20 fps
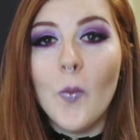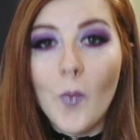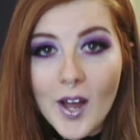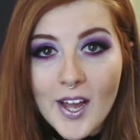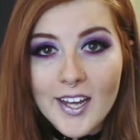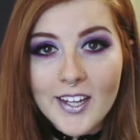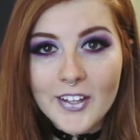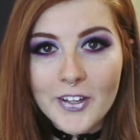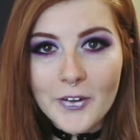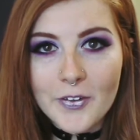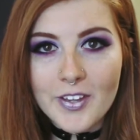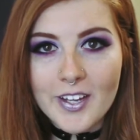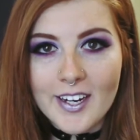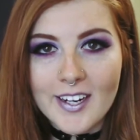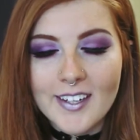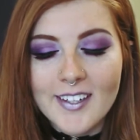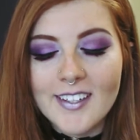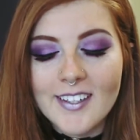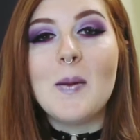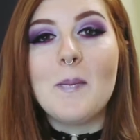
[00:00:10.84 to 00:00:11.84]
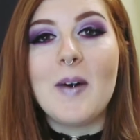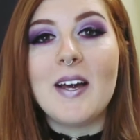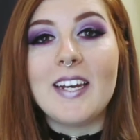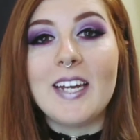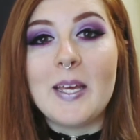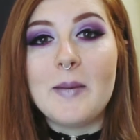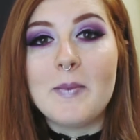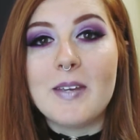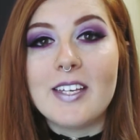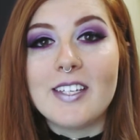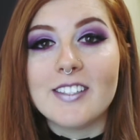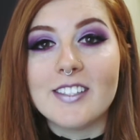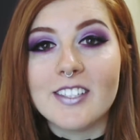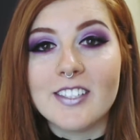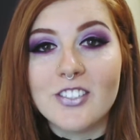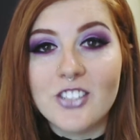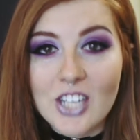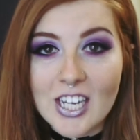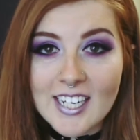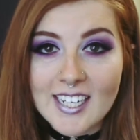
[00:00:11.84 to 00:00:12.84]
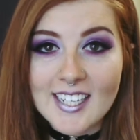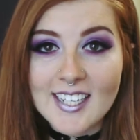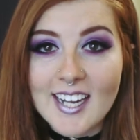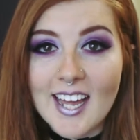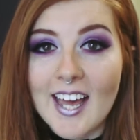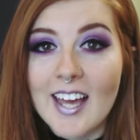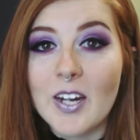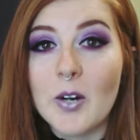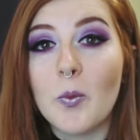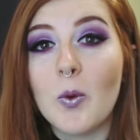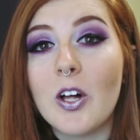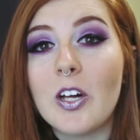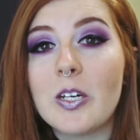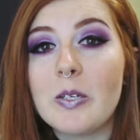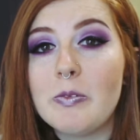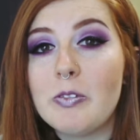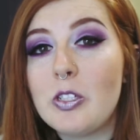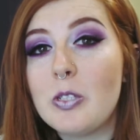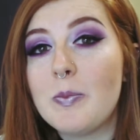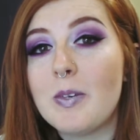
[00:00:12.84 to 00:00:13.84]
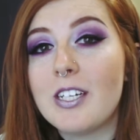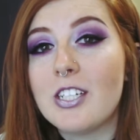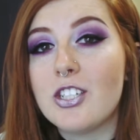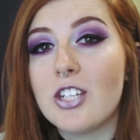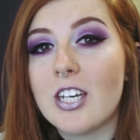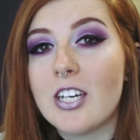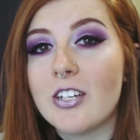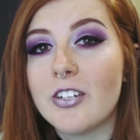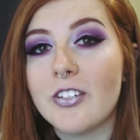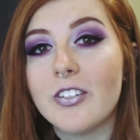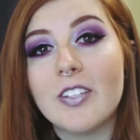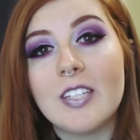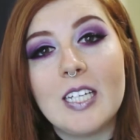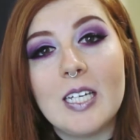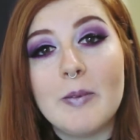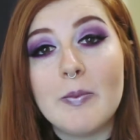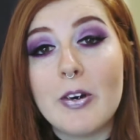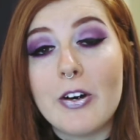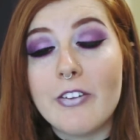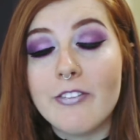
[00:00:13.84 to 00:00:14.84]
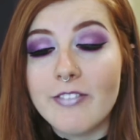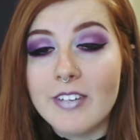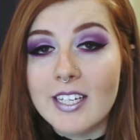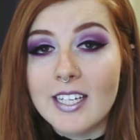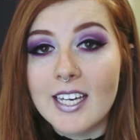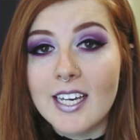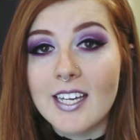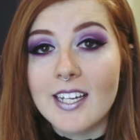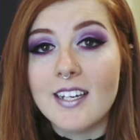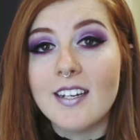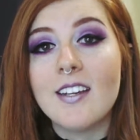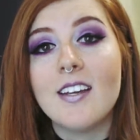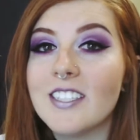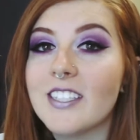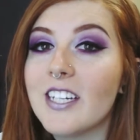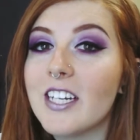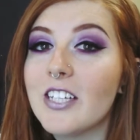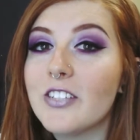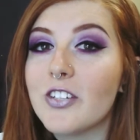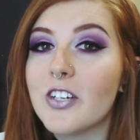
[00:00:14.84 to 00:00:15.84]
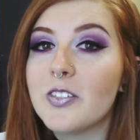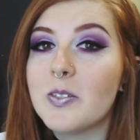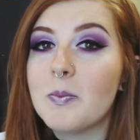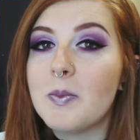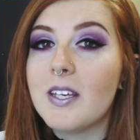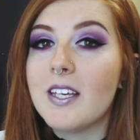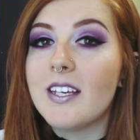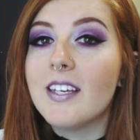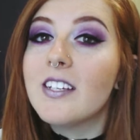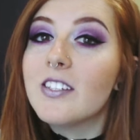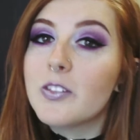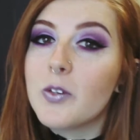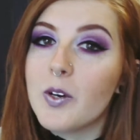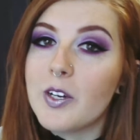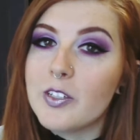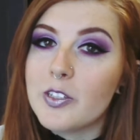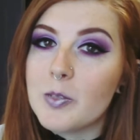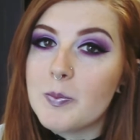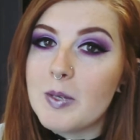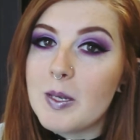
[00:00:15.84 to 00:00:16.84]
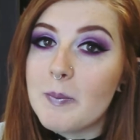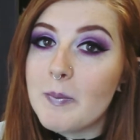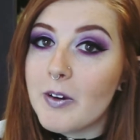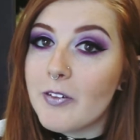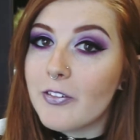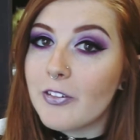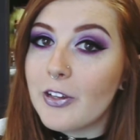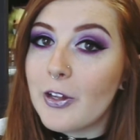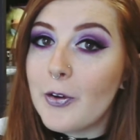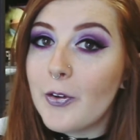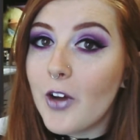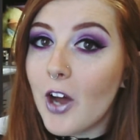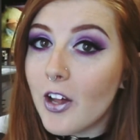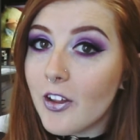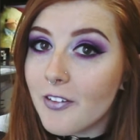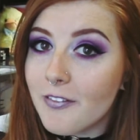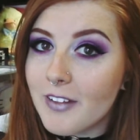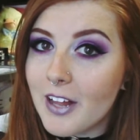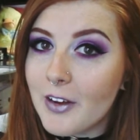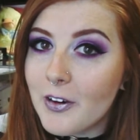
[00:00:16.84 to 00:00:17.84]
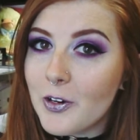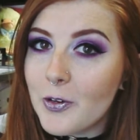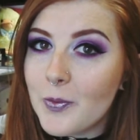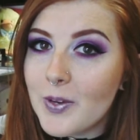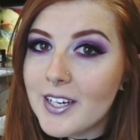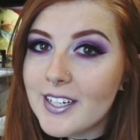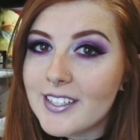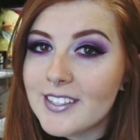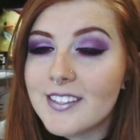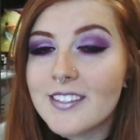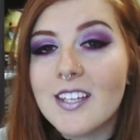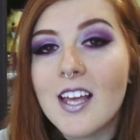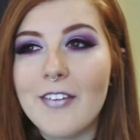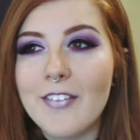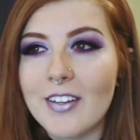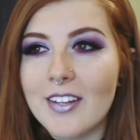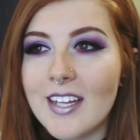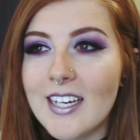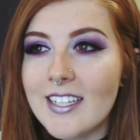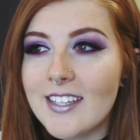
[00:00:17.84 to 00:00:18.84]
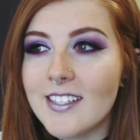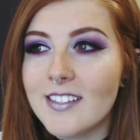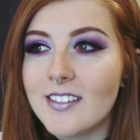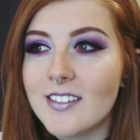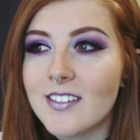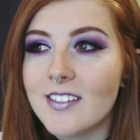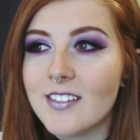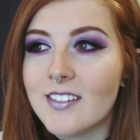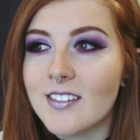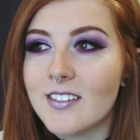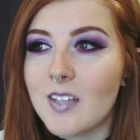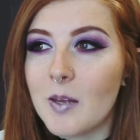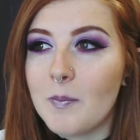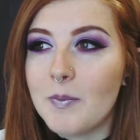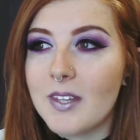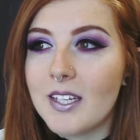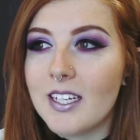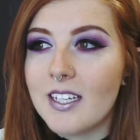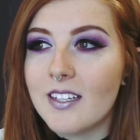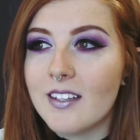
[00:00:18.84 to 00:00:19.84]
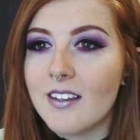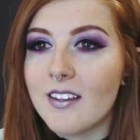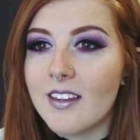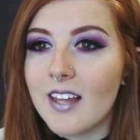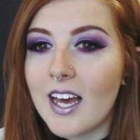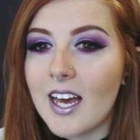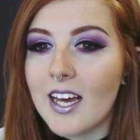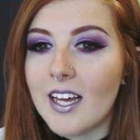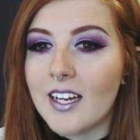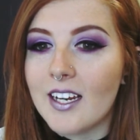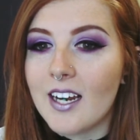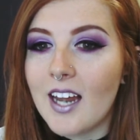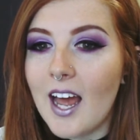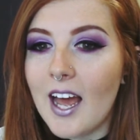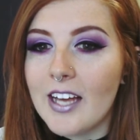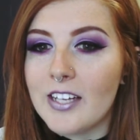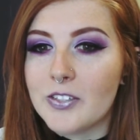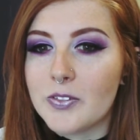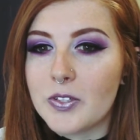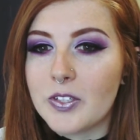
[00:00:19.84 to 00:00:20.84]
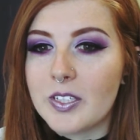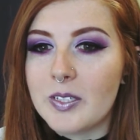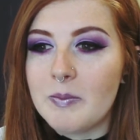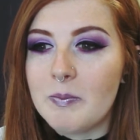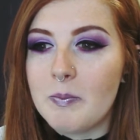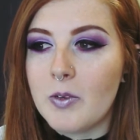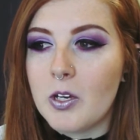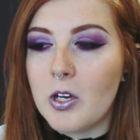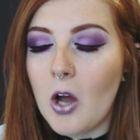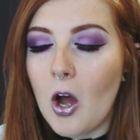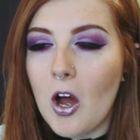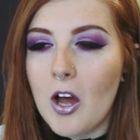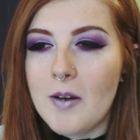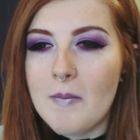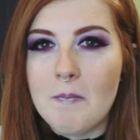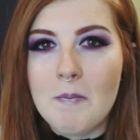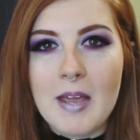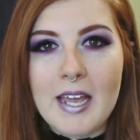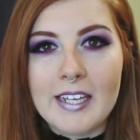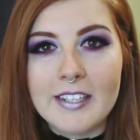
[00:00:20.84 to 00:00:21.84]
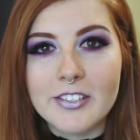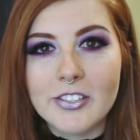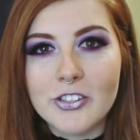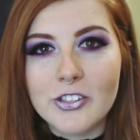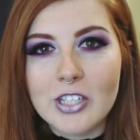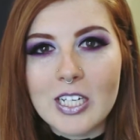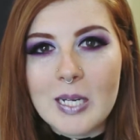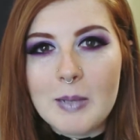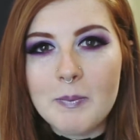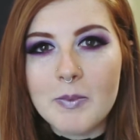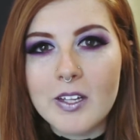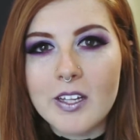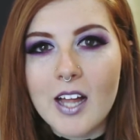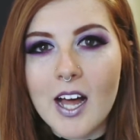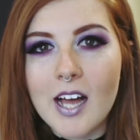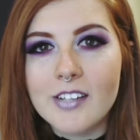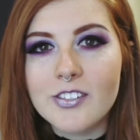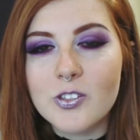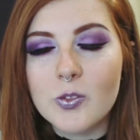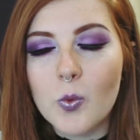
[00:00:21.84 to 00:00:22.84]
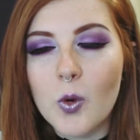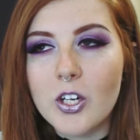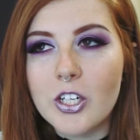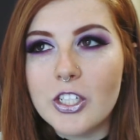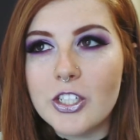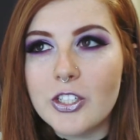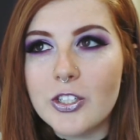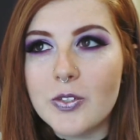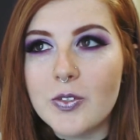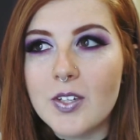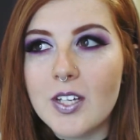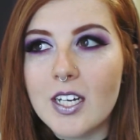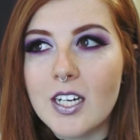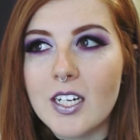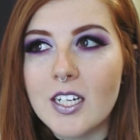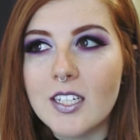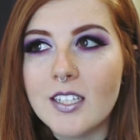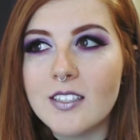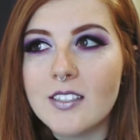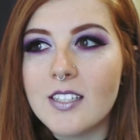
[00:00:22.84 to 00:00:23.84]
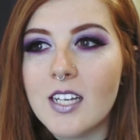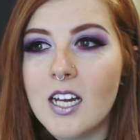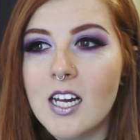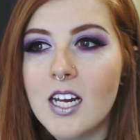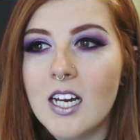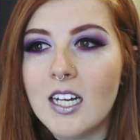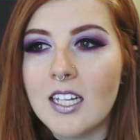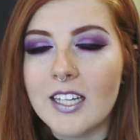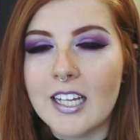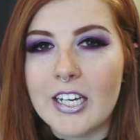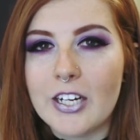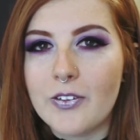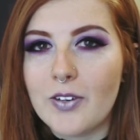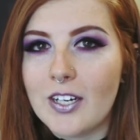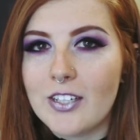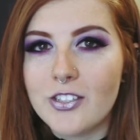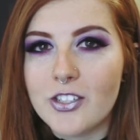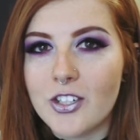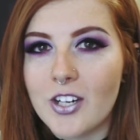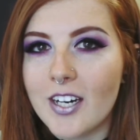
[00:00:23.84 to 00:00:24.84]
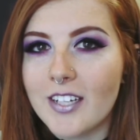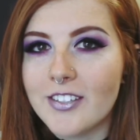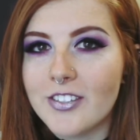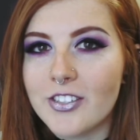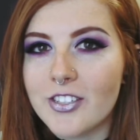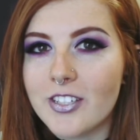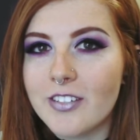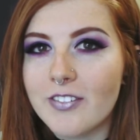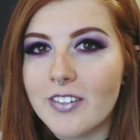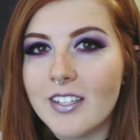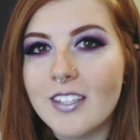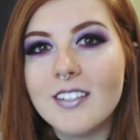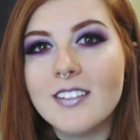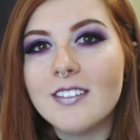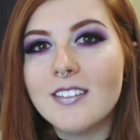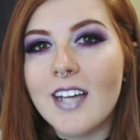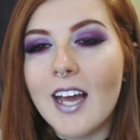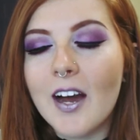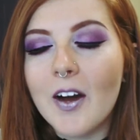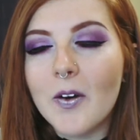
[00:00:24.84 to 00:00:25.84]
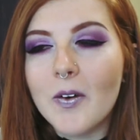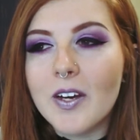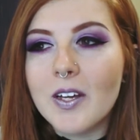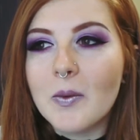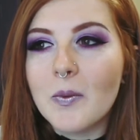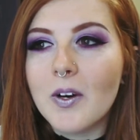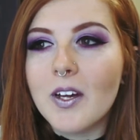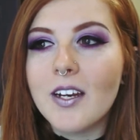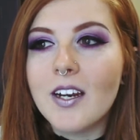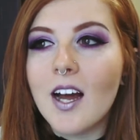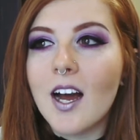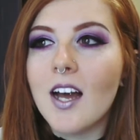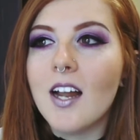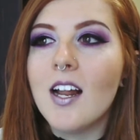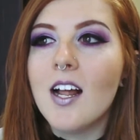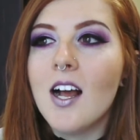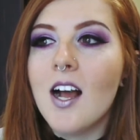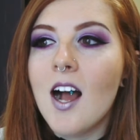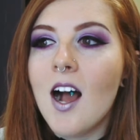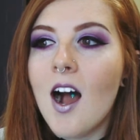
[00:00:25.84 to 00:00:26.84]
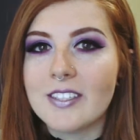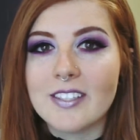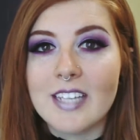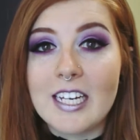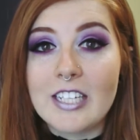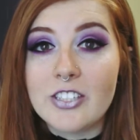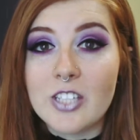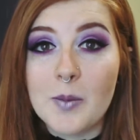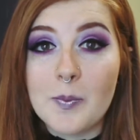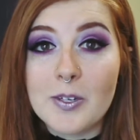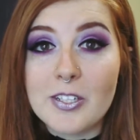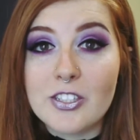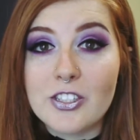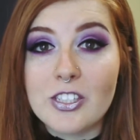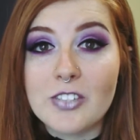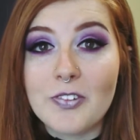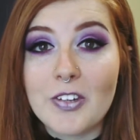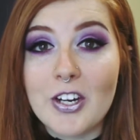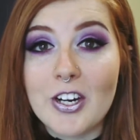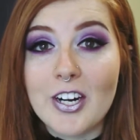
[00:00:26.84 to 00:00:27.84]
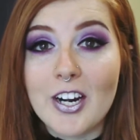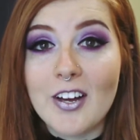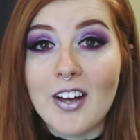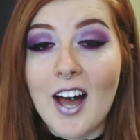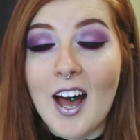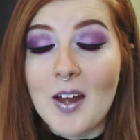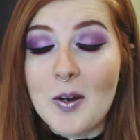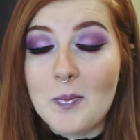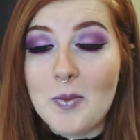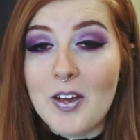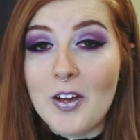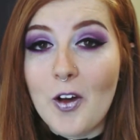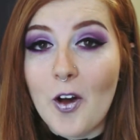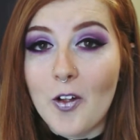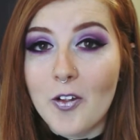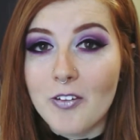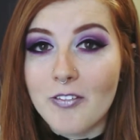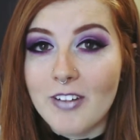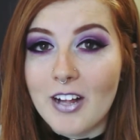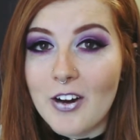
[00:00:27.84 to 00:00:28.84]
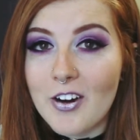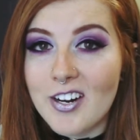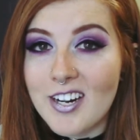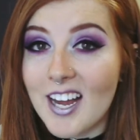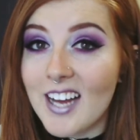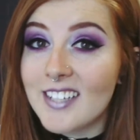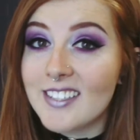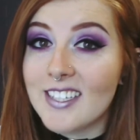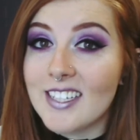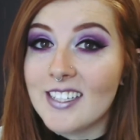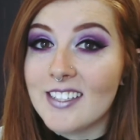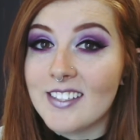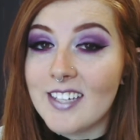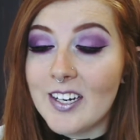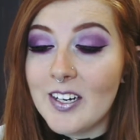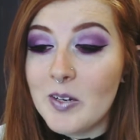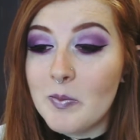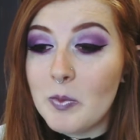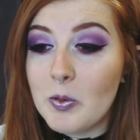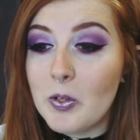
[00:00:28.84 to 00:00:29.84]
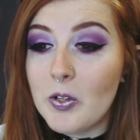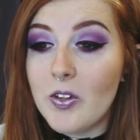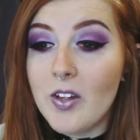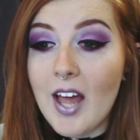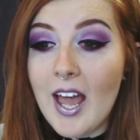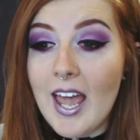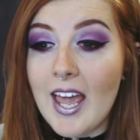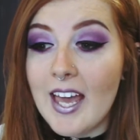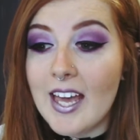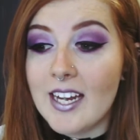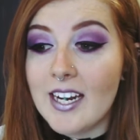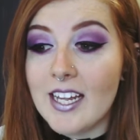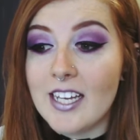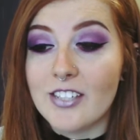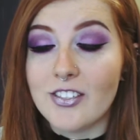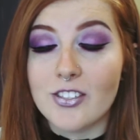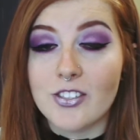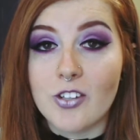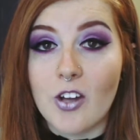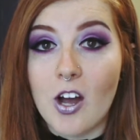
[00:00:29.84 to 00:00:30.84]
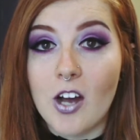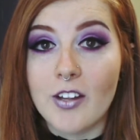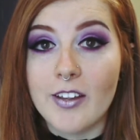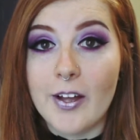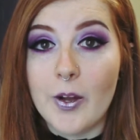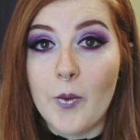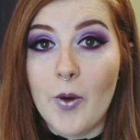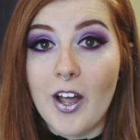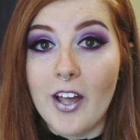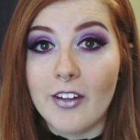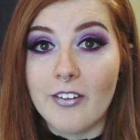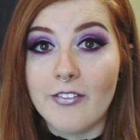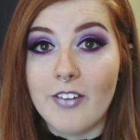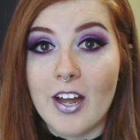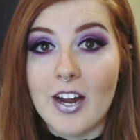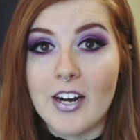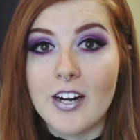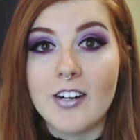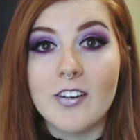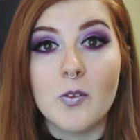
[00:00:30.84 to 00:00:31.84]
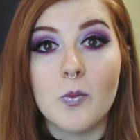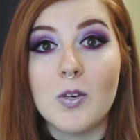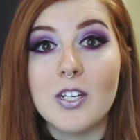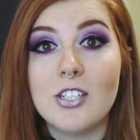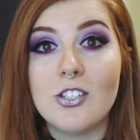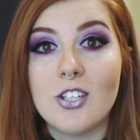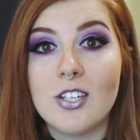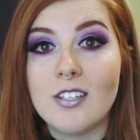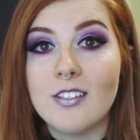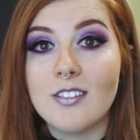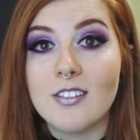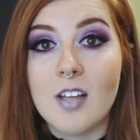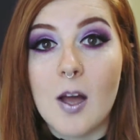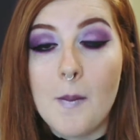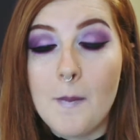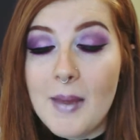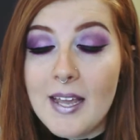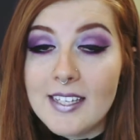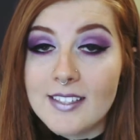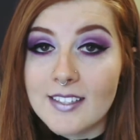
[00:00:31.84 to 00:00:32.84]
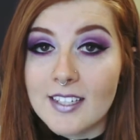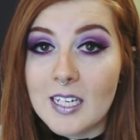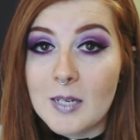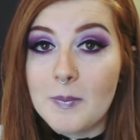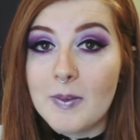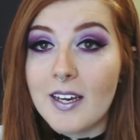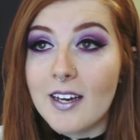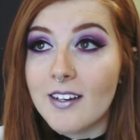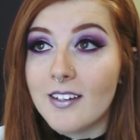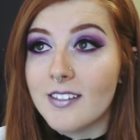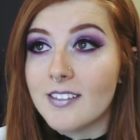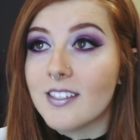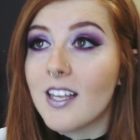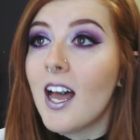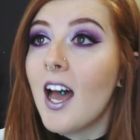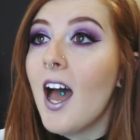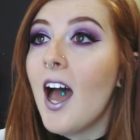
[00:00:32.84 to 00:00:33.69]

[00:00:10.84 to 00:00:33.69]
Why hello there! My name is Shannon and welcome to my channel Emo Vegan. Today's recipe is going to be buffalo cauliflower wings. I feel like this is something that has really gone mainstream the last one or two years. Like restaurants serve it now and whatnot. It's like someone just figured out how to make cauliflower not taste terrible and it just caught like wildfire, which is amazing because